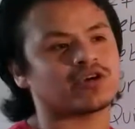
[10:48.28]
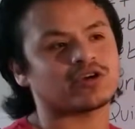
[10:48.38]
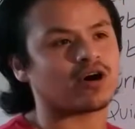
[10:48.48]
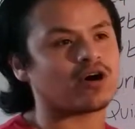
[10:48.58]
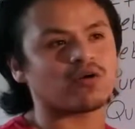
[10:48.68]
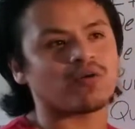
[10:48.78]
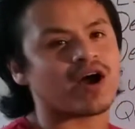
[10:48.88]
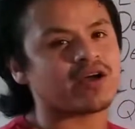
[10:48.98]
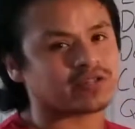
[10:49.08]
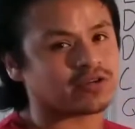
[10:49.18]

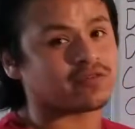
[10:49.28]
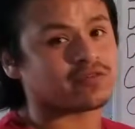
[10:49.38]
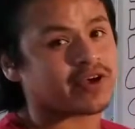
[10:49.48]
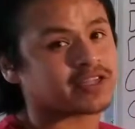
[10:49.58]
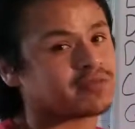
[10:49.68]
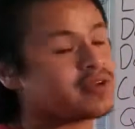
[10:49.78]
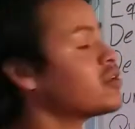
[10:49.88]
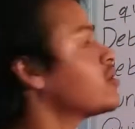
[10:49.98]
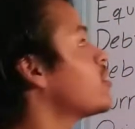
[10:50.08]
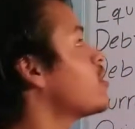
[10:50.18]
ROI, return on investment,
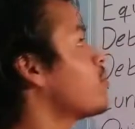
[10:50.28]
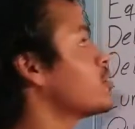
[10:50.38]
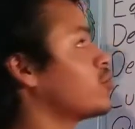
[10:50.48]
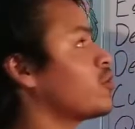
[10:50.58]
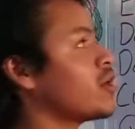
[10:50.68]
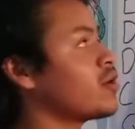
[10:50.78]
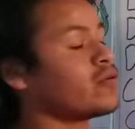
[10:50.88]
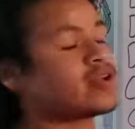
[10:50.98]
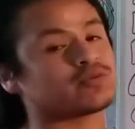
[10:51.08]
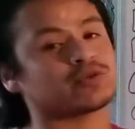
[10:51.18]
return on
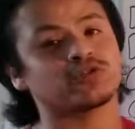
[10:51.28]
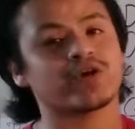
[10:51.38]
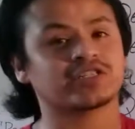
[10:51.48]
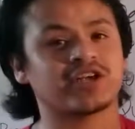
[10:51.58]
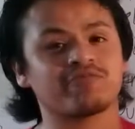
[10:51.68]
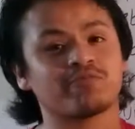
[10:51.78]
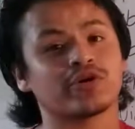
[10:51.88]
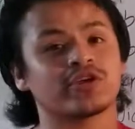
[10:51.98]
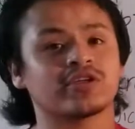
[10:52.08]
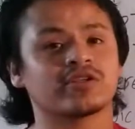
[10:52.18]
equity is what you actually have put
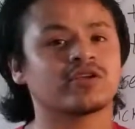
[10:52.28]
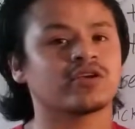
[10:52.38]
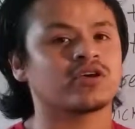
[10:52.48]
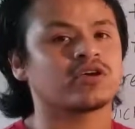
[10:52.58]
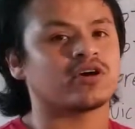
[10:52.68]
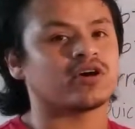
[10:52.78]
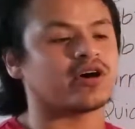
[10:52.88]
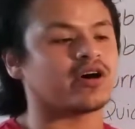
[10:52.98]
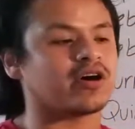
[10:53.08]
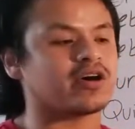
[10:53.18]
in.
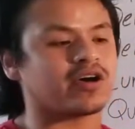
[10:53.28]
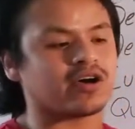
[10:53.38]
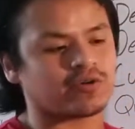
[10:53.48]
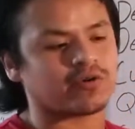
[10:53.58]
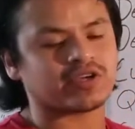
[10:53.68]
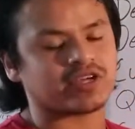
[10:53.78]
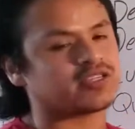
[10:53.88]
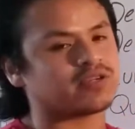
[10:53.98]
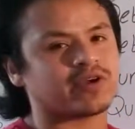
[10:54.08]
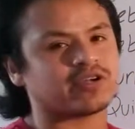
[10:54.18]
A quick,
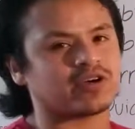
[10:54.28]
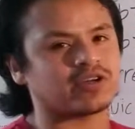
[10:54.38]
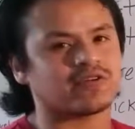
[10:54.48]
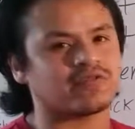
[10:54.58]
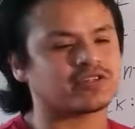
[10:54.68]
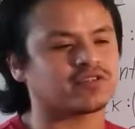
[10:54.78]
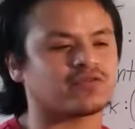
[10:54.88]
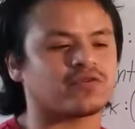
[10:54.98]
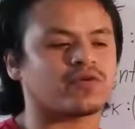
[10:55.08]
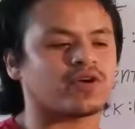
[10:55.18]
easy definition
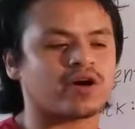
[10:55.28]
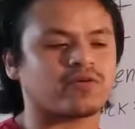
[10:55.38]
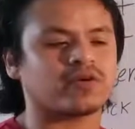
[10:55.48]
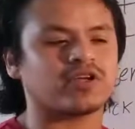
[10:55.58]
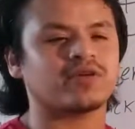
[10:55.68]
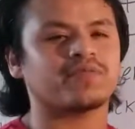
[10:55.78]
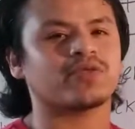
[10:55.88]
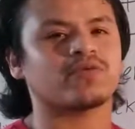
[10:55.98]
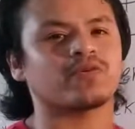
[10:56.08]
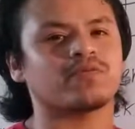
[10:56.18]
for equity
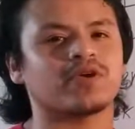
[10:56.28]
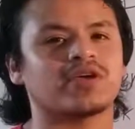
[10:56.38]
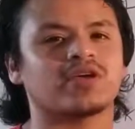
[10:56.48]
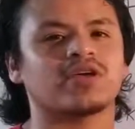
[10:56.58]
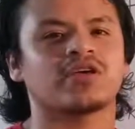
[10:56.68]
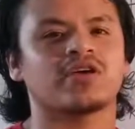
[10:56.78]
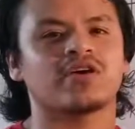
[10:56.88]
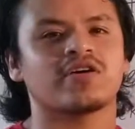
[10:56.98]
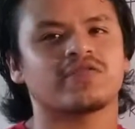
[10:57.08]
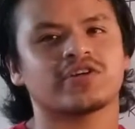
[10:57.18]
would be,
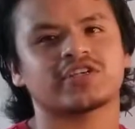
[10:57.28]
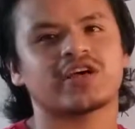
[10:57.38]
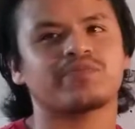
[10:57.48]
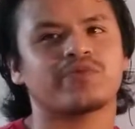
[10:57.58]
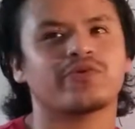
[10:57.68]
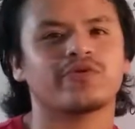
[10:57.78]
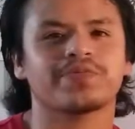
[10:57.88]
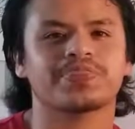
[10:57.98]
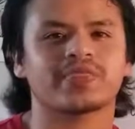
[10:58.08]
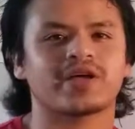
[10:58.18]
for example,
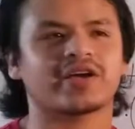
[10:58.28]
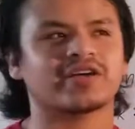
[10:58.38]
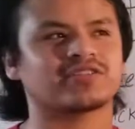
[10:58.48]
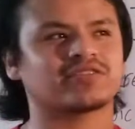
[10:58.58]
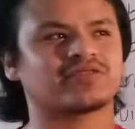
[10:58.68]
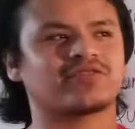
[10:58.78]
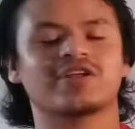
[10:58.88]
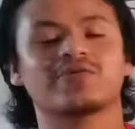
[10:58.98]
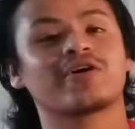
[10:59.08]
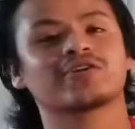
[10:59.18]
I guess for
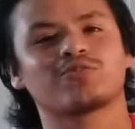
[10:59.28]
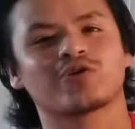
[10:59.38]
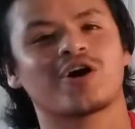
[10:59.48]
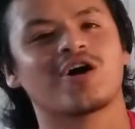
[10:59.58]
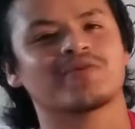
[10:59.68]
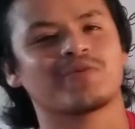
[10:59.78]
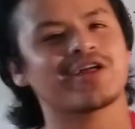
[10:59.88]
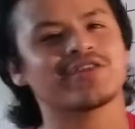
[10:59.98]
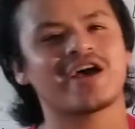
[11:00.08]
anyone else more common rather than a